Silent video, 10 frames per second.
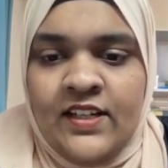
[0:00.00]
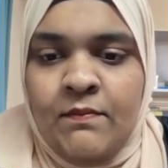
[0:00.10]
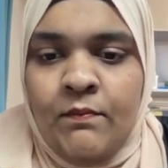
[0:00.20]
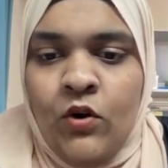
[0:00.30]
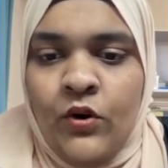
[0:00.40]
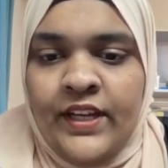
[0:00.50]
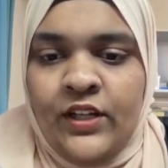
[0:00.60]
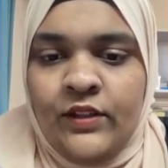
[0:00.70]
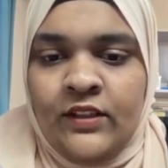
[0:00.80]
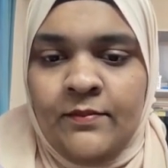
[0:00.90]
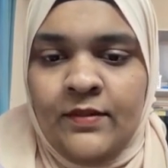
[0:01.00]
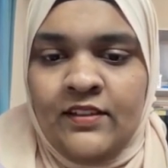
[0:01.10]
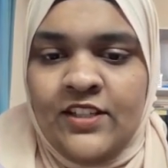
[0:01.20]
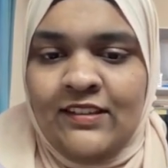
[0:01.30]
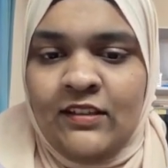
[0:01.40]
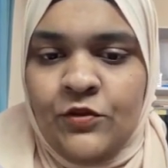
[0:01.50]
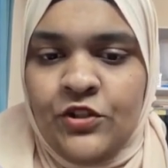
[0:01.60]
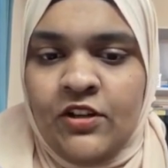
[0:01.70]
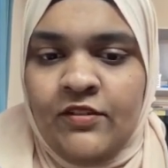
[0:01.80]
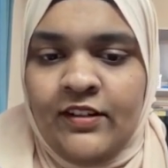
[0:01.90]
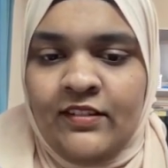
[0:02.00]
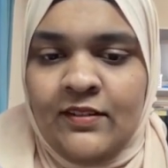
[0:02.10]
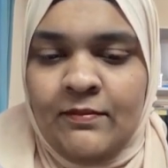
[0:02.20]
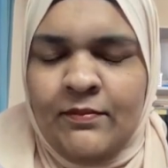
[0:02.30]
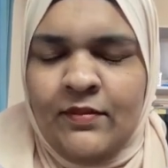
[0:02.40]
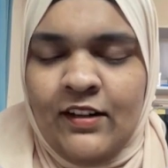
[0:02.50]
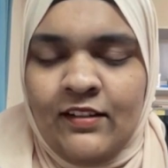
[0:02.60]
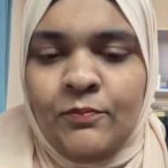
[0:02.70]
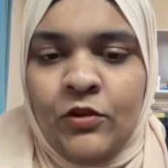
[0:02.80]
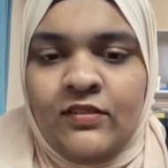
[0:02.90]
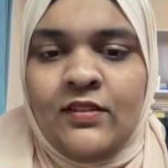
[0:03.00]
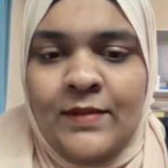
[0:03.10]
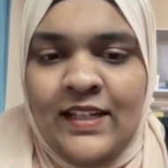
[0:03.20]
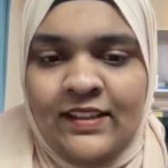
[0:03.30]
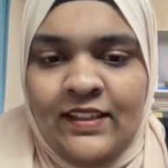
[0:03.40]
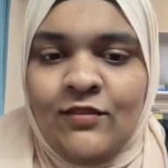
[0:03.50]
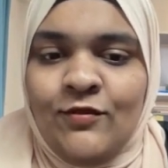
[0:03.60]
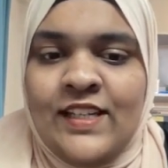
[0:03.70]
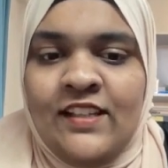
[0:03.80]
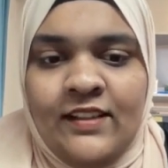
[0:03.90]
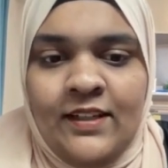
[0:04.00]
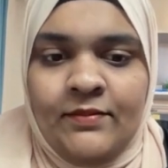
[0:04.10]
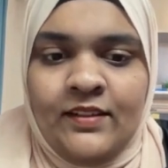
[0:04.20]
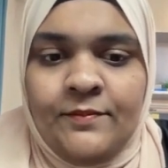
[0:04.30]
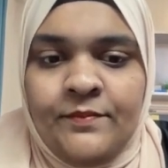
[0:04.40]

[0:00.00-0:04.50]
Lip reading: a more equitable distribution of responsibilities within teams.